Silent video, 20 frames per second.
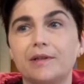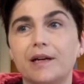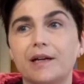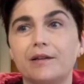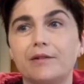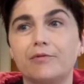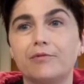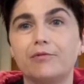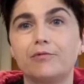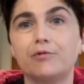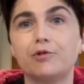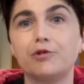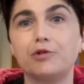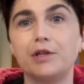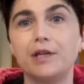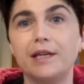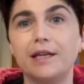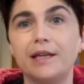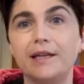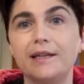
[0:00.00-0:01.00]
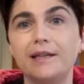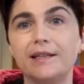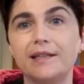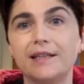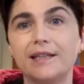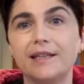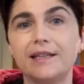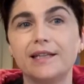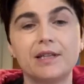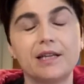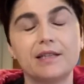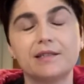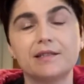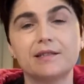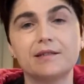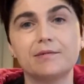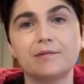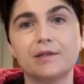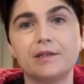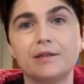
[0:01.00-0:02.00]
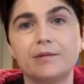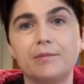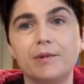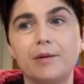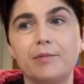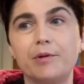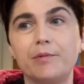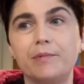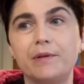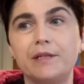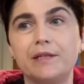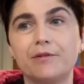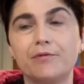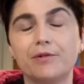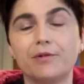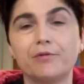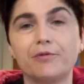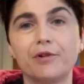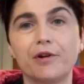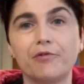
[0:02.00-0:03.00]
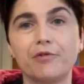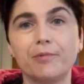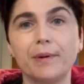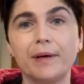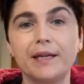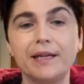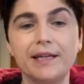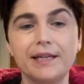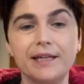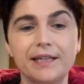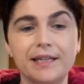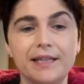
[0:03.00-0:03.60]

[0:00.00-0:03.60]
kind of routine. That's going to maybe be different for everybody.